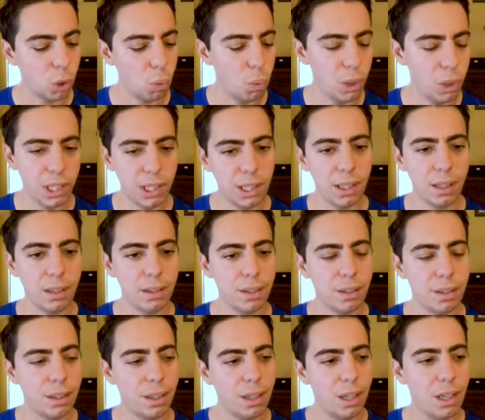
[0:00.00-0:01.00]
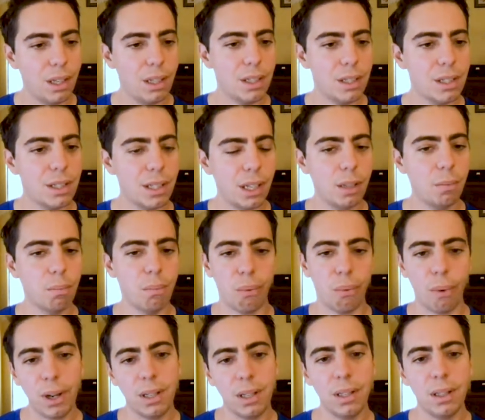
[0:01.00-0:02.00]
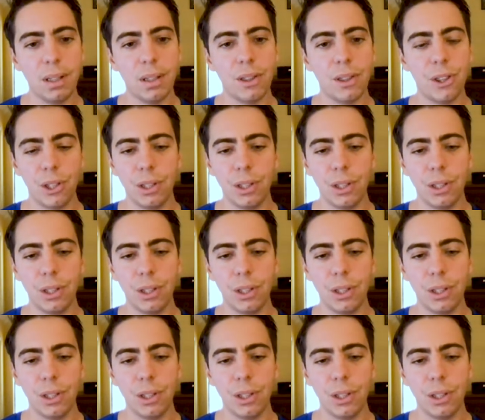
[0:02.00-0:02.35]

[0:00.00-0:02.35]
We can't start breaking